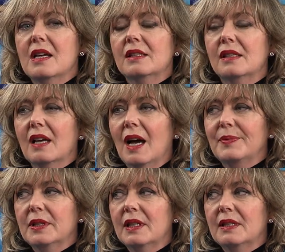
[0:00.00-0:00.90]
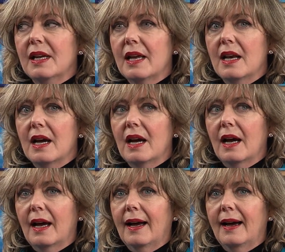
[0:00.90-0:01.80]
stopped and they said,
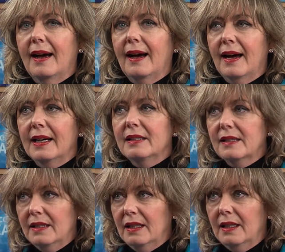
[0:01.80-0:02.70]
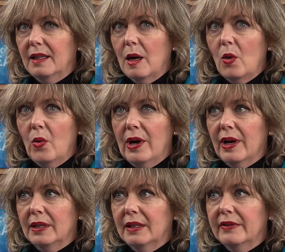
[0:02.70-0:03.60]
I see where
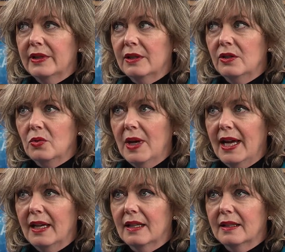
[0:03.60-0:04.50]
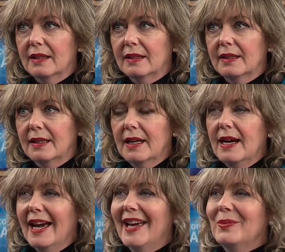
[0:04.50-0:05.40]
I live in a new way.
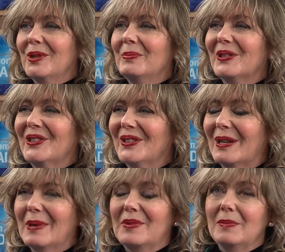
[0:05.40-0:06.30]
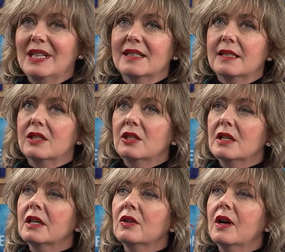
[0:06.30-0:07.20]
I had one person come up to me and said, You
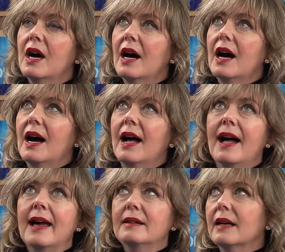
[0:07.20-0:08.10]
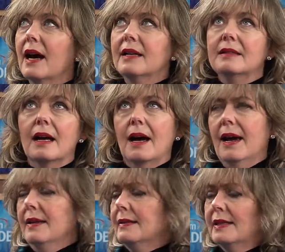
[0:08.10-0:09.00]
know, I, I,
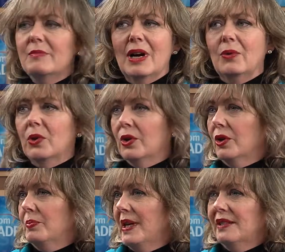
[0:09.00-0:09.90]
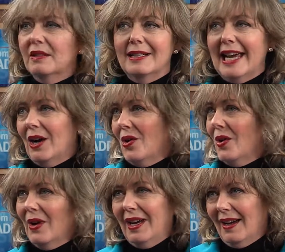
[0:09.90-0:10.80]
I see my world based on how
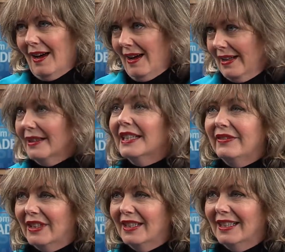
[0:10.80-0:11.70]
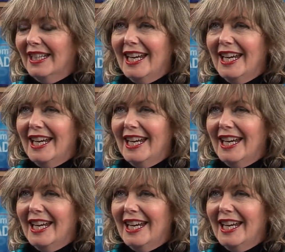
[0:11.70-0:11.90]
I live it.